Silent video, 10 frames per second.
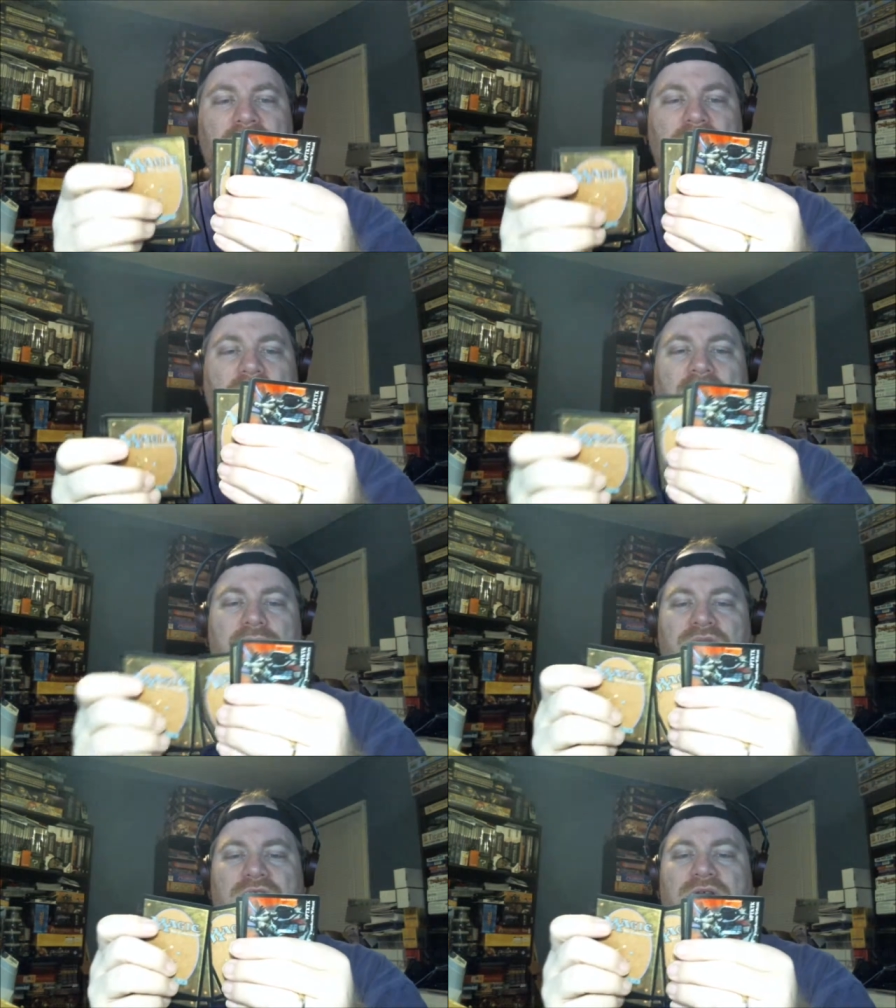Have
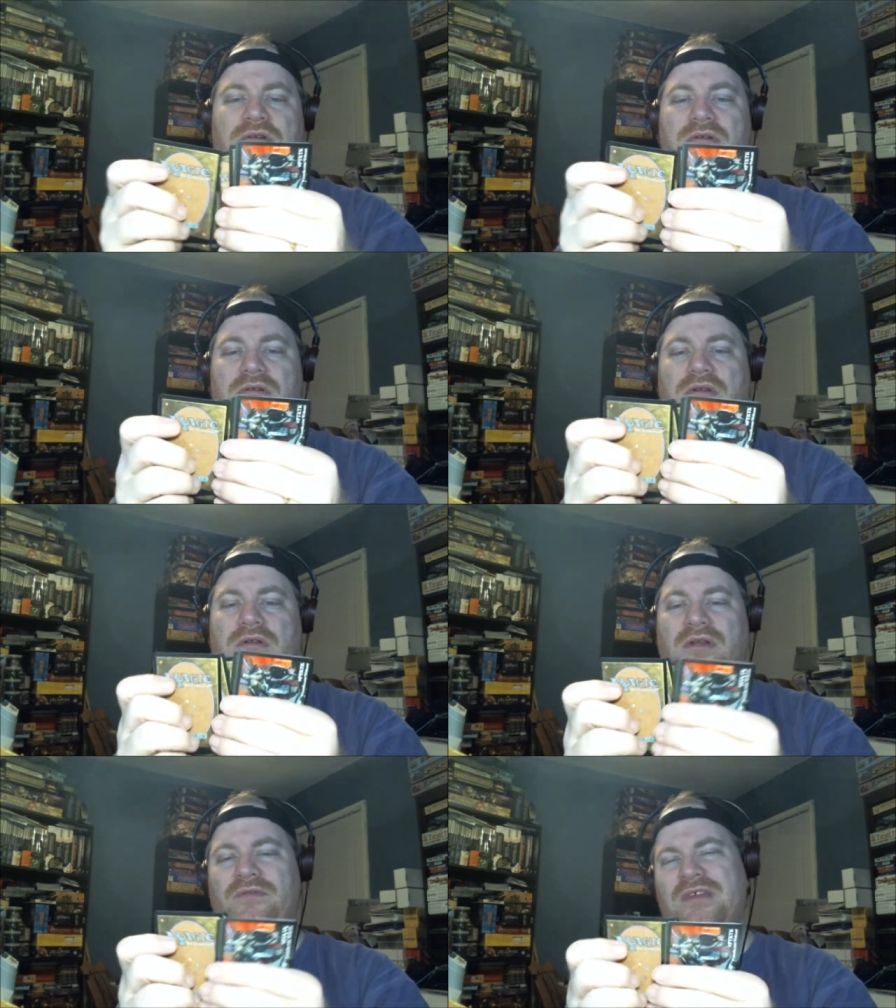
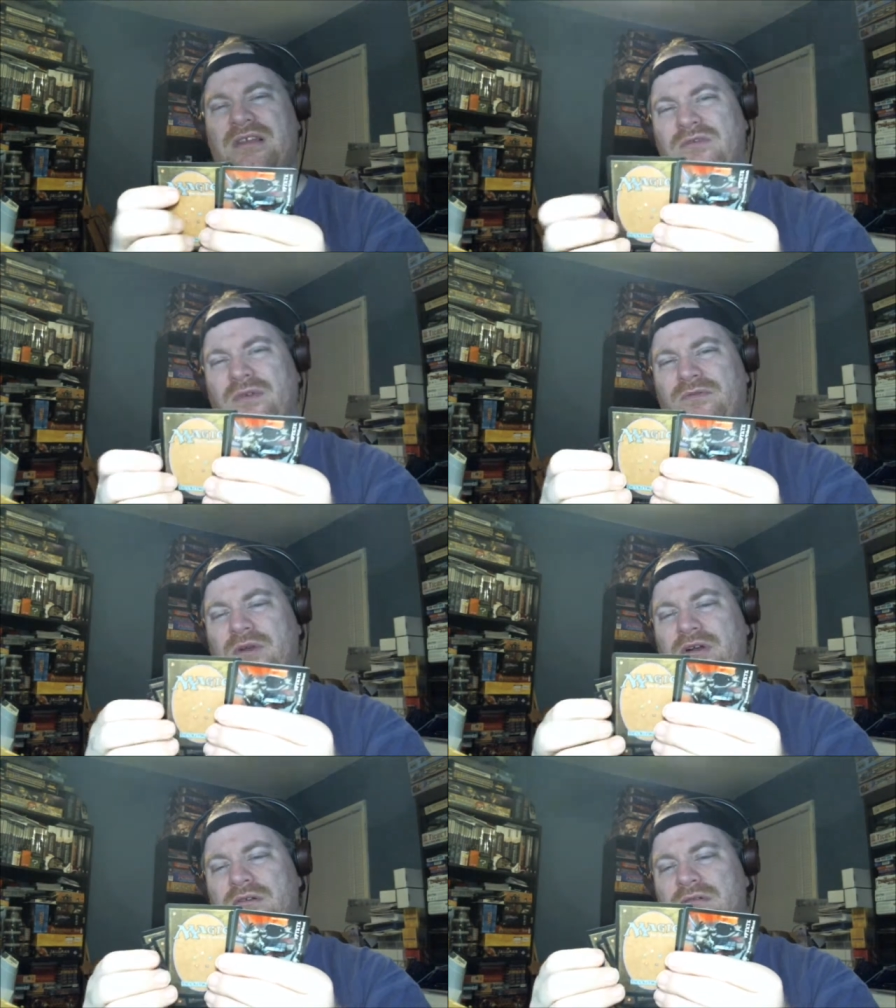we seen the Swiftwater